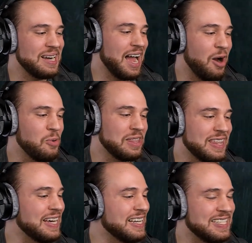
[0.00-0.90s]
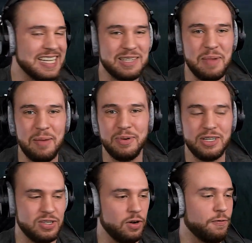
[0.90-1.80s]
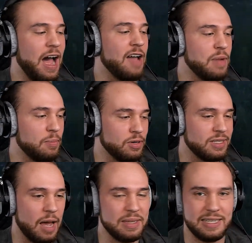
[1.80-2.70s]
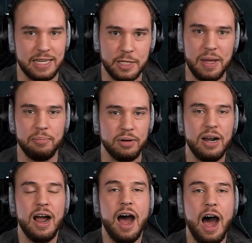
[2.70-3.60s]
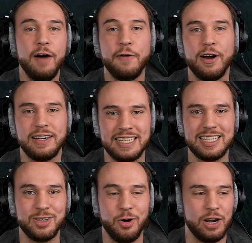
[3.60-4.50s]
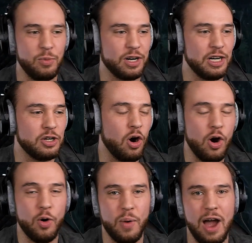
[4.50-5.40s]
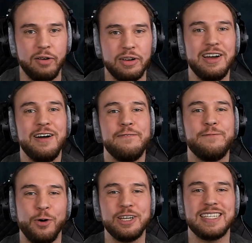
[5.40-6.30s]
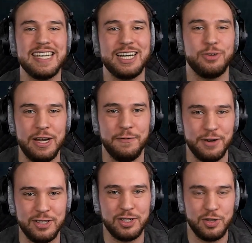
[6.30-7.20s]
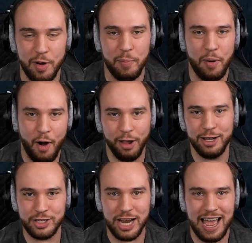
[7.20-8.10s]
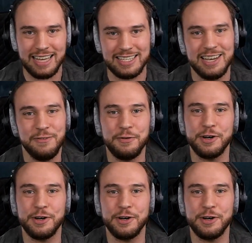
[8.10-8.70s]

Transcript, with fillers: now with 5 members. I'm the 6th member of our Discord, and we're gonna go around forcing griefers to apologize for